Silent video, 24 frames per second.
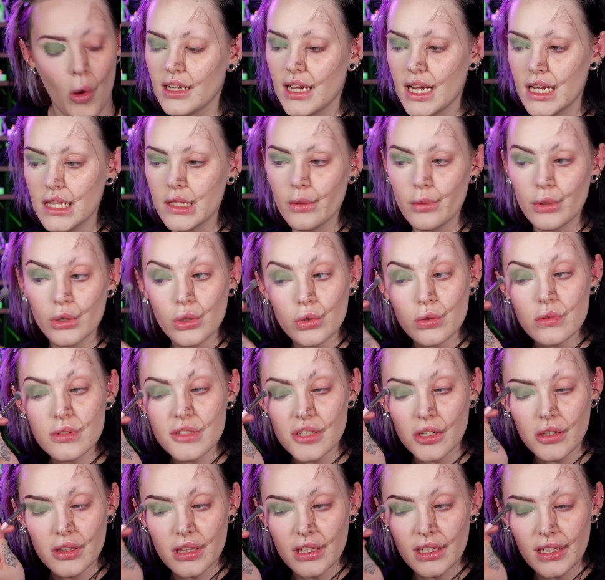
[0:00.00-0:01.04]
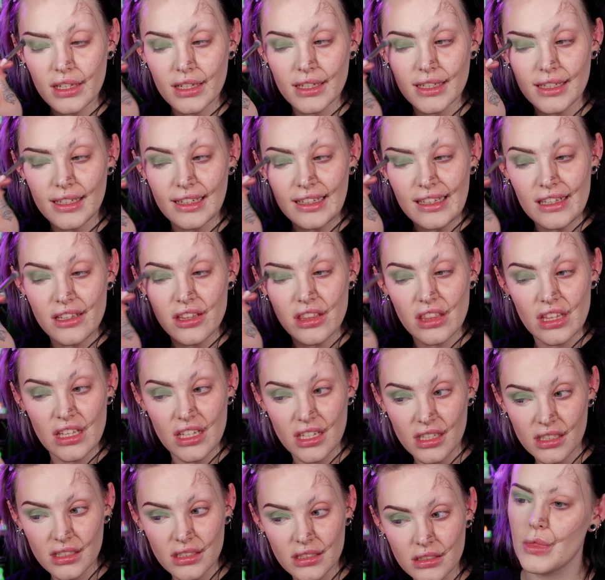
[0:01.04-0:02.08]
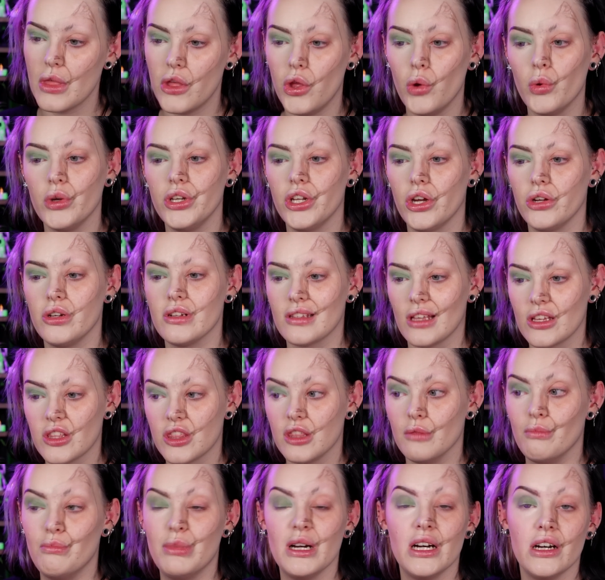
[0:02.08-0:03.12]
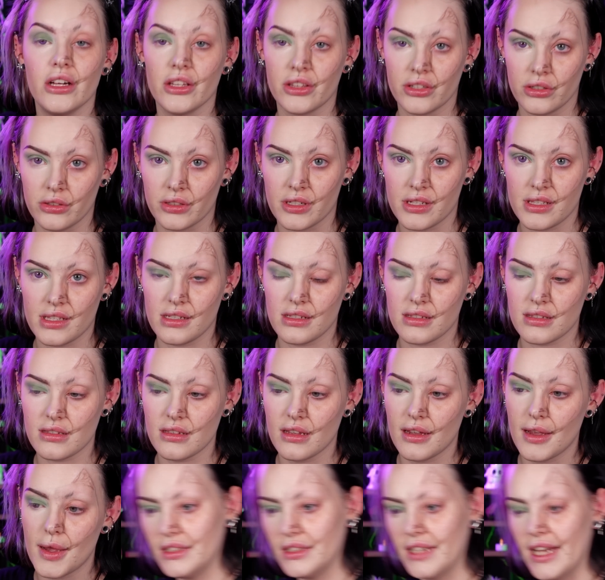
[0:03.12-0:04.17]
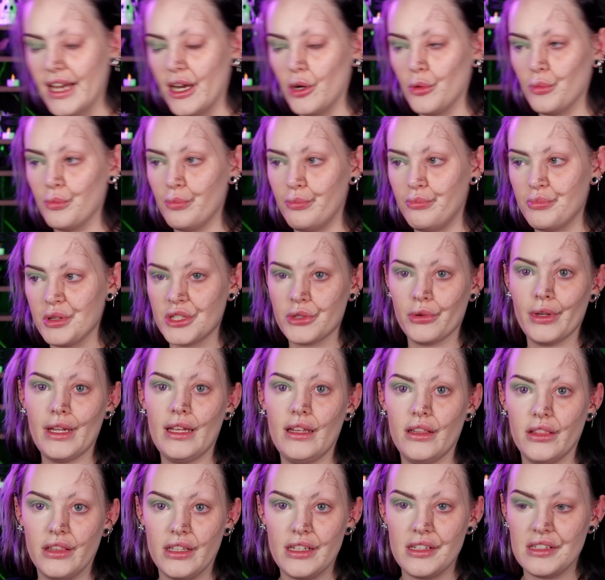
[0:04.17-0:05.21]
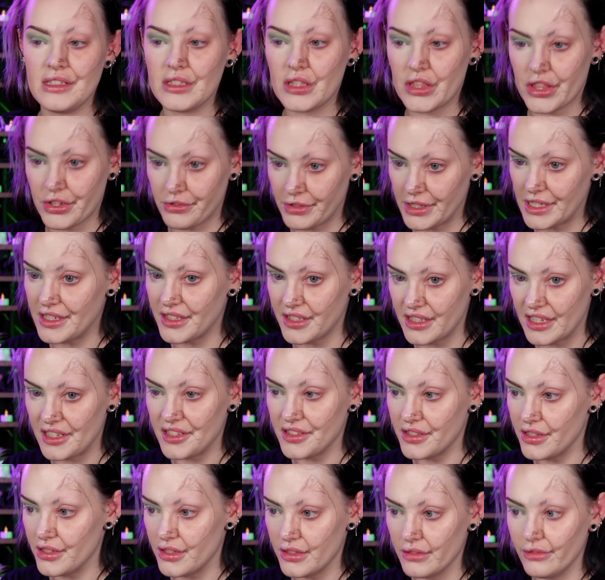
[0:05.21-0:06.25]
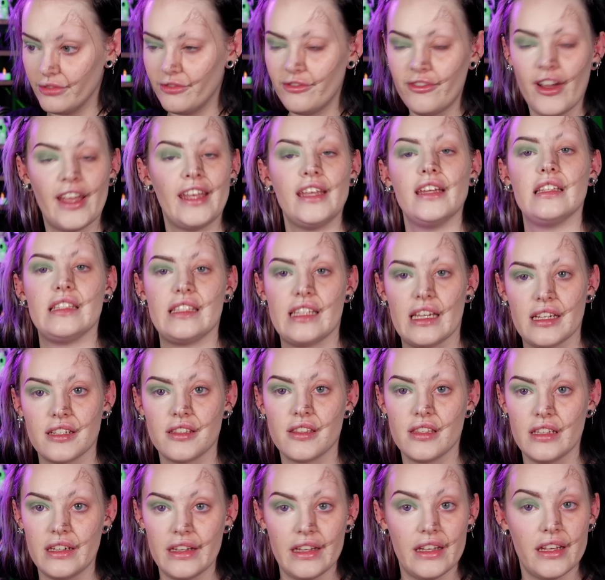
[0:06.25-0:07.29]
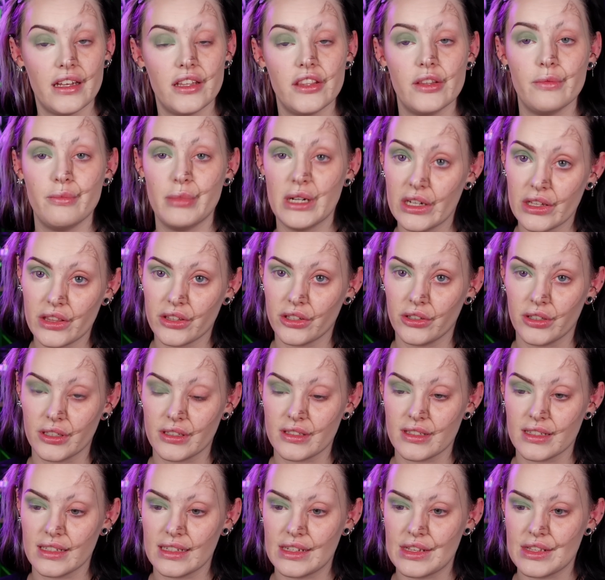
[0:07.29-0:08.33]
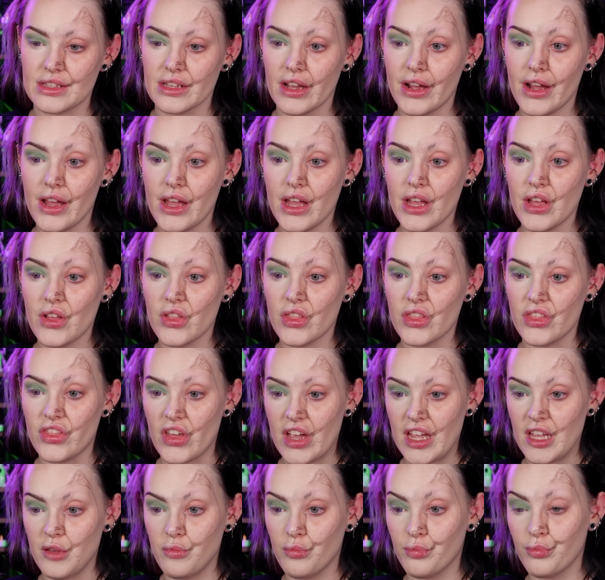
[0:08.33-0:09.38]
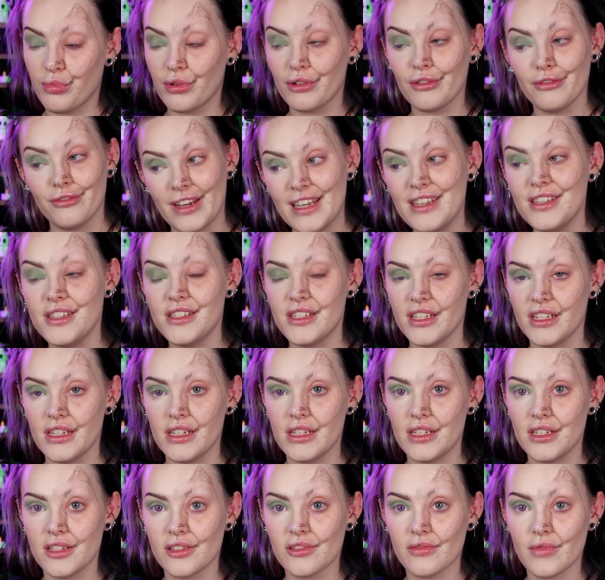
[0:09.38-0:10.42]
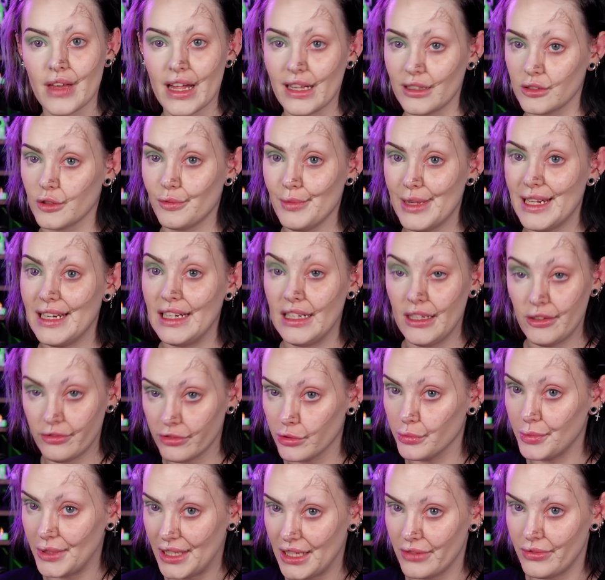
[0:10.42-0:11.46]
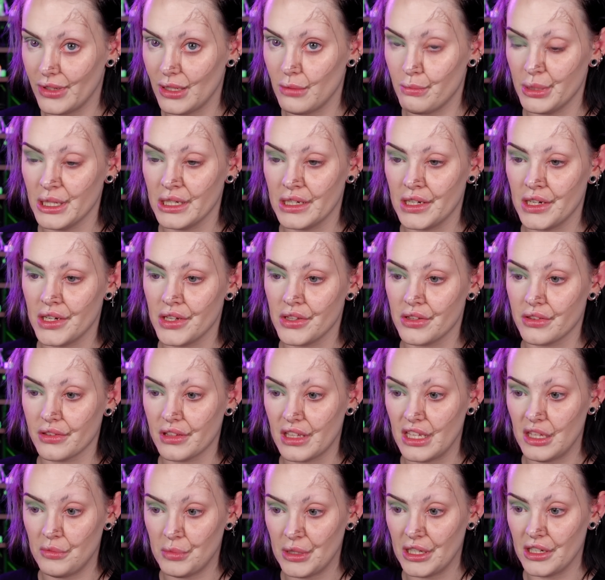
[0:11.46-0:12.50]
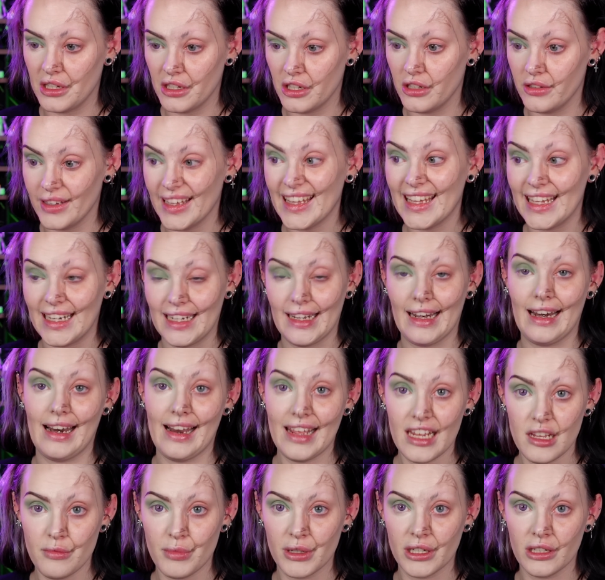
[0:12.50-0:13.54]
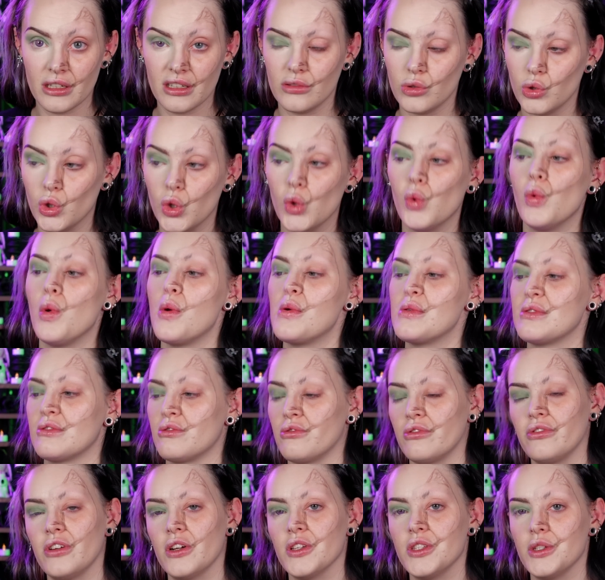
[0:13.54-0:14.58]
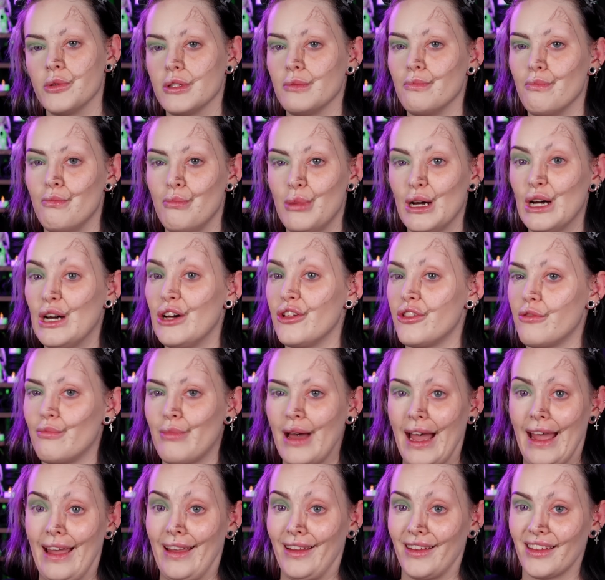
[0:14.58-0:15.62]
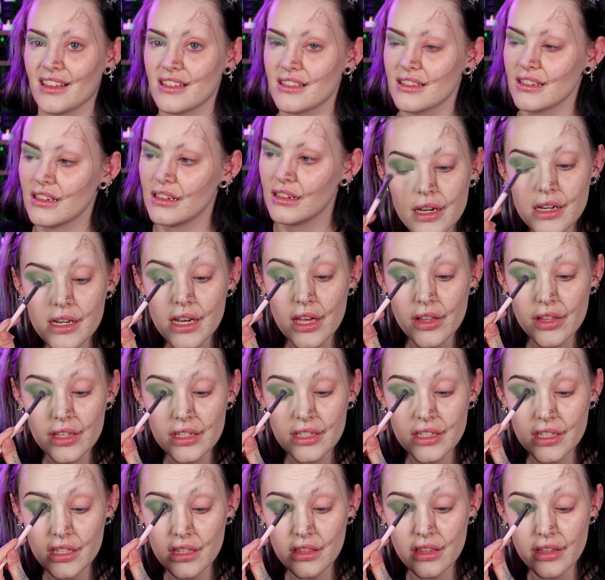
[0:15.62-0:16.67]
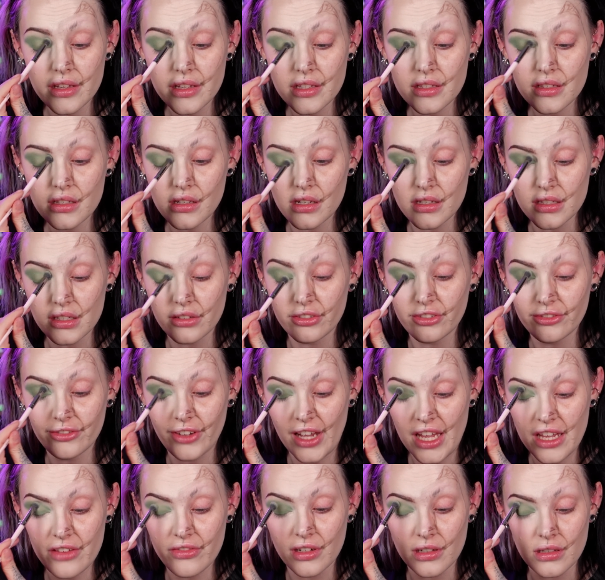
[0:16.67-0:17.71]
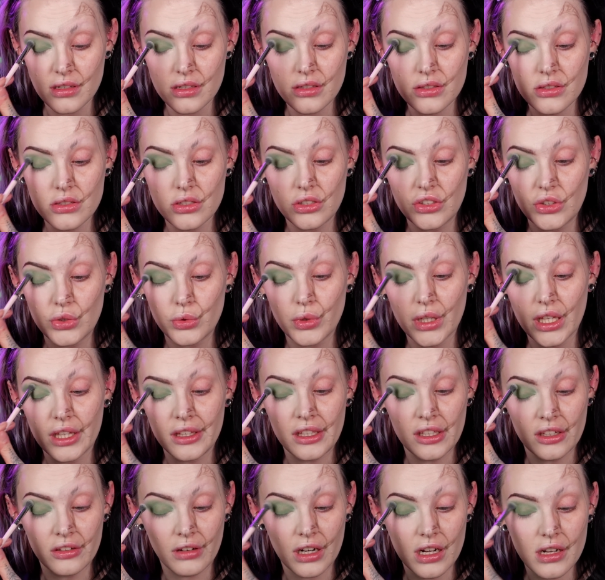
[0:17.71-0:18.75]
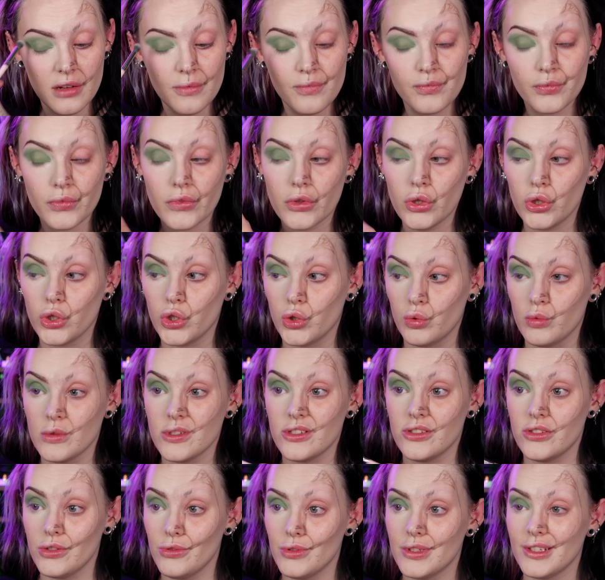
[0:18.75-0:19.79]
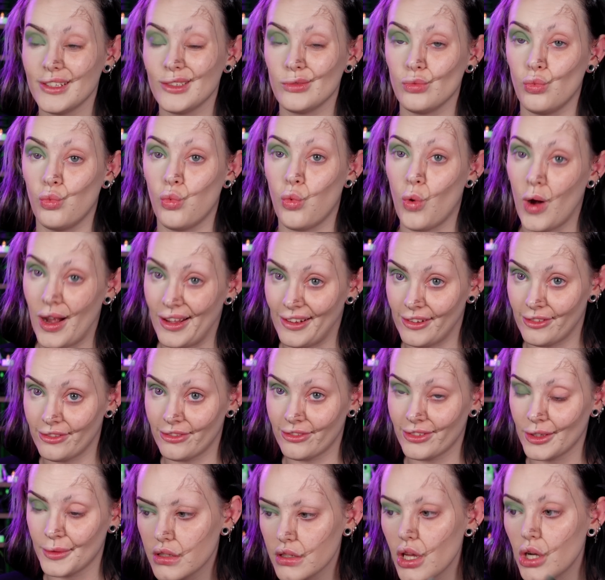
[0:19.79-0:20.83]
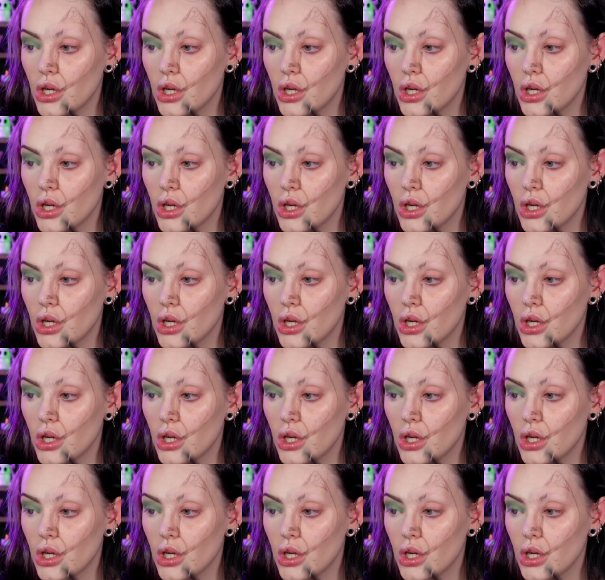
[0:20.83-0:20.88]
And there were also the Aletheia, who were known as like the birth goddesses. Now, between these 3 sisters of fate and destiny and the birth goddesses, they prevented Alcmene from giving birth, keeping her in labour, or what was referred to as birth pangs. Now, they did this as a favour to Hera, who was Zeus's wife.